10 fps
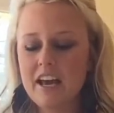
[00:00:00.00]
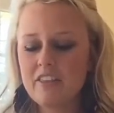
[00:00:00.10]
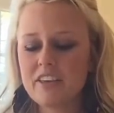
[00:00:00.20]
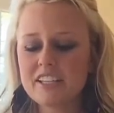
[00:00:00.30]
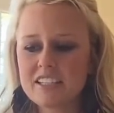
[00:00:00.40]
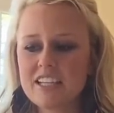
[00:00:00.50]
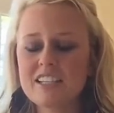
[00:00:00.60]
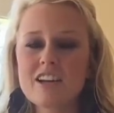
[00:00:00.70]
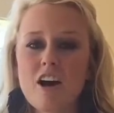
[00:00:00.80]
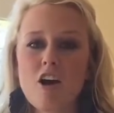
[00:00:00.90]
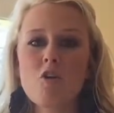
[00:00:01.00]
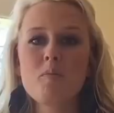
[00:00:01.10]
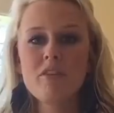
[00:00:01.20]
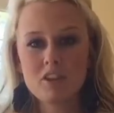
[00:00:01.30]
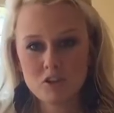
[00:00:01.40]
This needs to
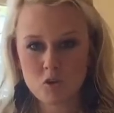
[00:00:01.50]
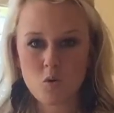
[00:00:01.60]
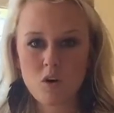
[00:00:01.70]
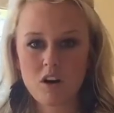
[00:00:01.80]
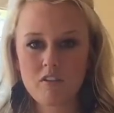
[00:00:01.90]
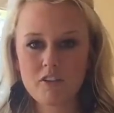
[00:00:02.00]
open the door